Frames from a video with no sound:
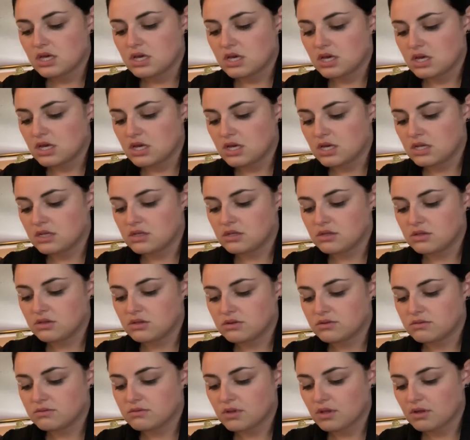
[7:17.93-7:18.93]
And
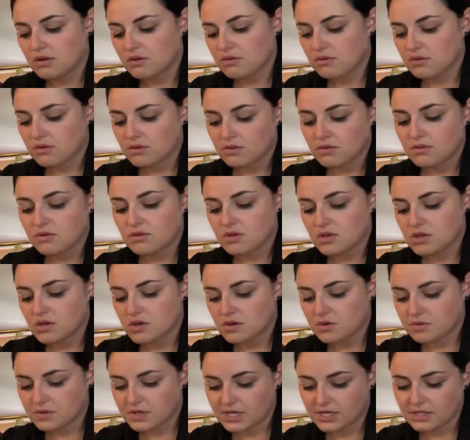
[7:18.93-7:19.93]

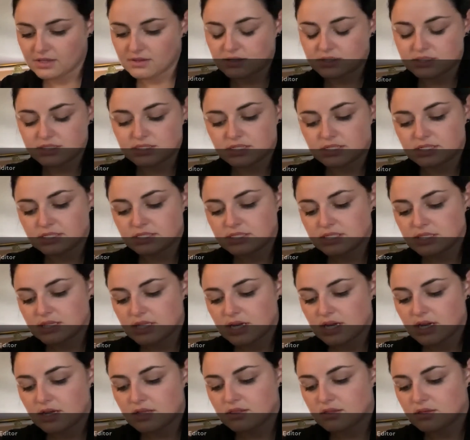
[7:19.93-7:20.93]
okay, listening to
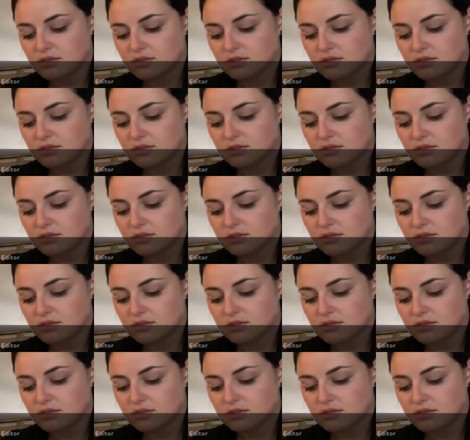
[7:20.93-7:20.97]
that,